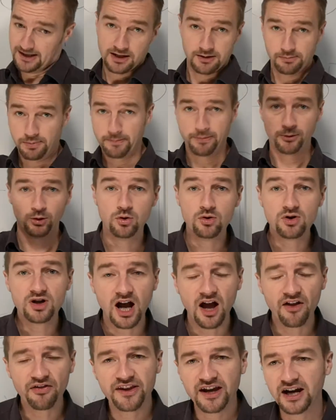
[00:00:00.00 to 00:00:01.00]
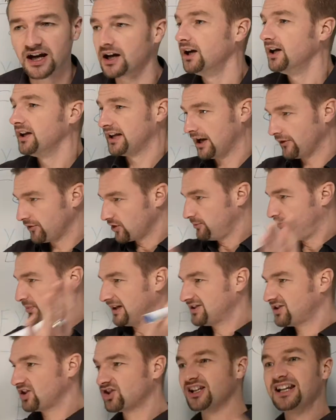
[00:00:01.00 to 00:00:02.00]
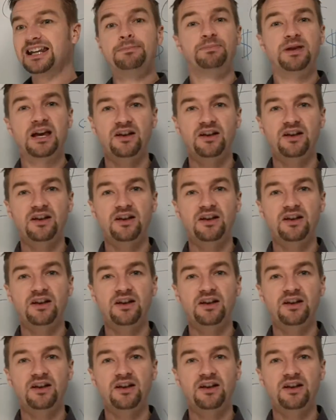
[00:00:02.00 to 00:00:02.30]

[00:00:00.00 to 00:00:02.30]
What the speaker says: The people who got there, they had no place to sleep,